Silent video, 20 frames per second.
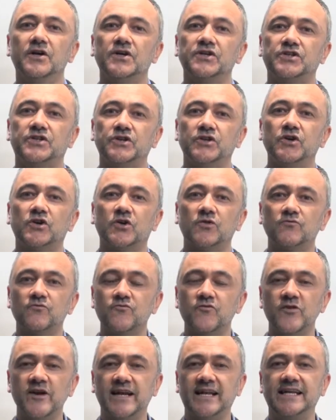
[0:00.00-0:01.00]
So you
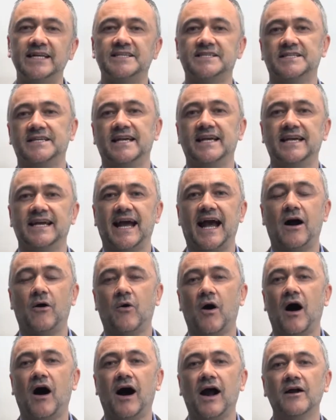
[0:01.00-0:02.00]
can really see
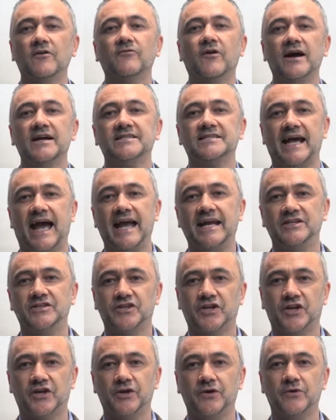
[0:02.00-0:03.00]
how Highrise
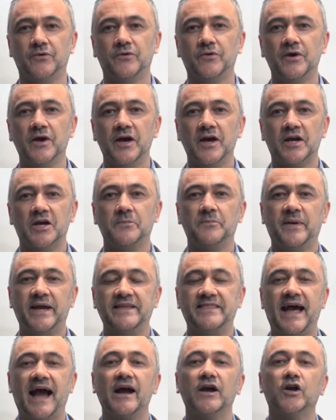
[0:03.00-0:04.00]
HQ can
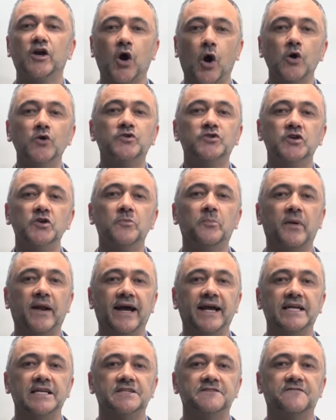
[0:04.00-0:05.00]
be that go-to
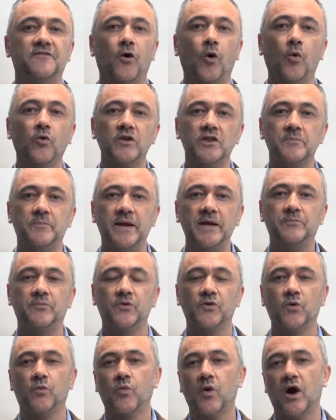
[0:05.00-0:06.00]
place for all of the
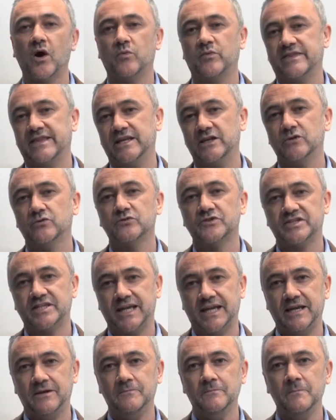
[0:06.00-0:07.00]
people that work within your
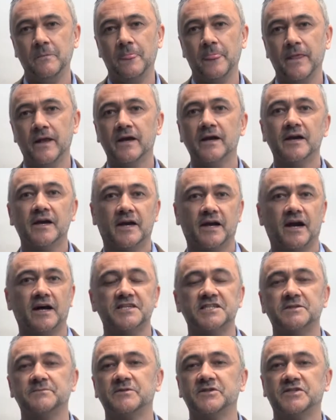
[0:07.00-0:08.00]
team,
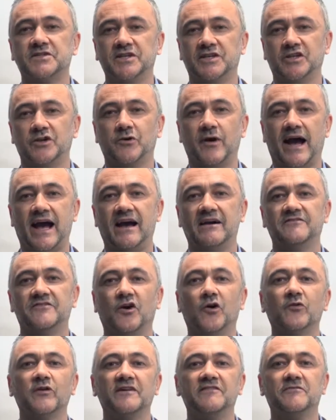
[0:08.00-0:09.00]
customers that you have,
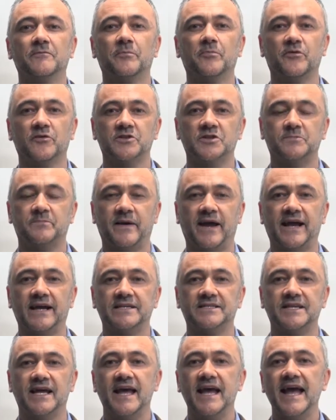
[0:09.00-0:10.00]
or even
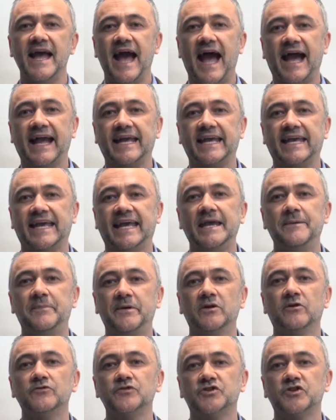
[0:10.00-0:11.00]
prospects, and
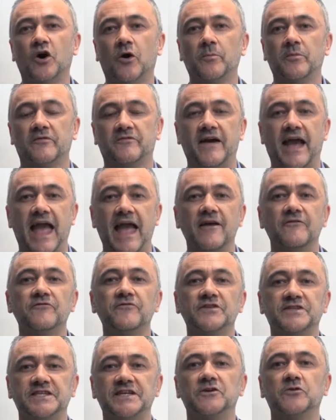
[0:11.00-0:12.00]
keeping on top of
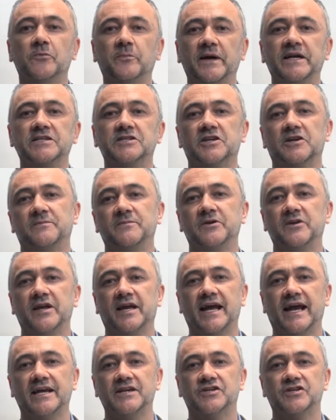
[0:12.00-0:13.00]
every single piece of
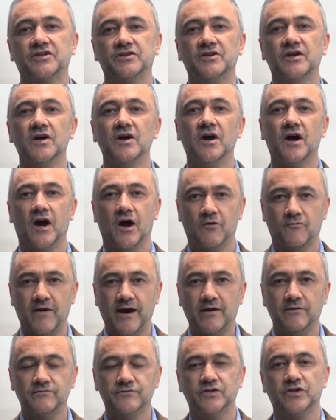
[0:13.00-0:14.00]
communication
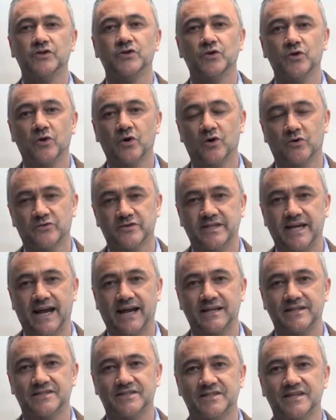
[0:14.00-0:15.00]
around your
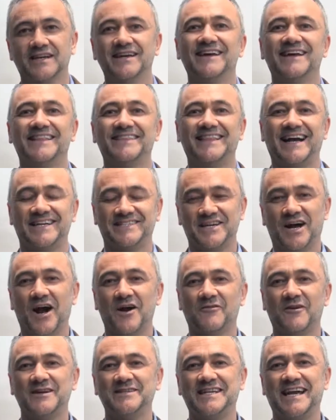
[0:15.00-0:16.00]
contacts. That's
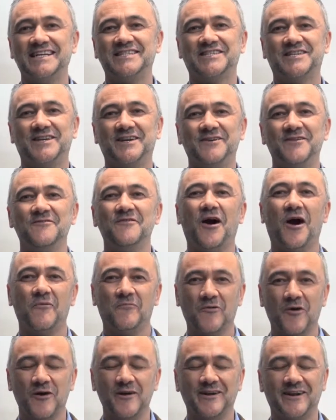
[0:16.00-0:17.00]
Highrise HQ.
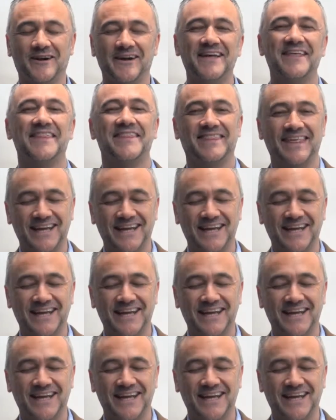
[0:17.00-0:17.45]
I'm Warren Knight.